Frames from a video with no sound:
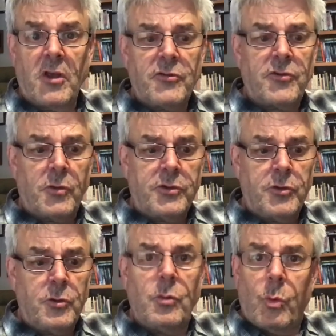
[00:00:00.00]
So
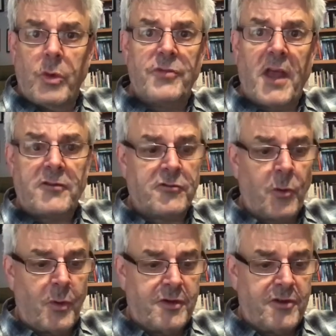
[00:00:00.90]
you, with that
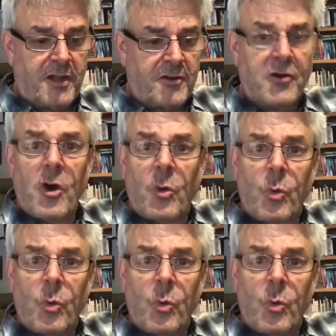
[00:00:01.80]
storyteller,